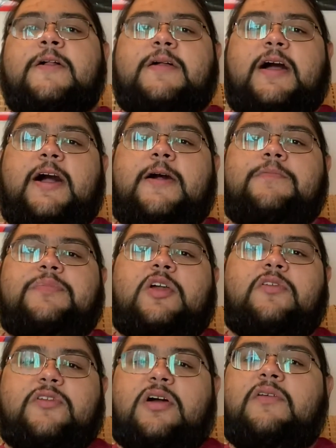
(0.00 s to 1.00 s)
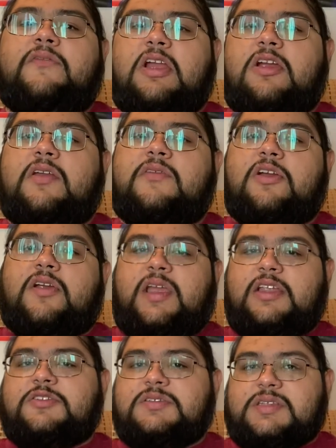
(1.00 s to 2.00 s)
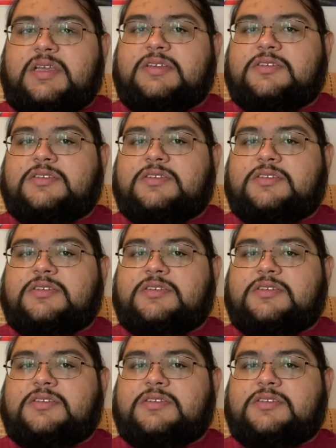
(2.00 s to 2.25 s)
Overall, very, very interesting.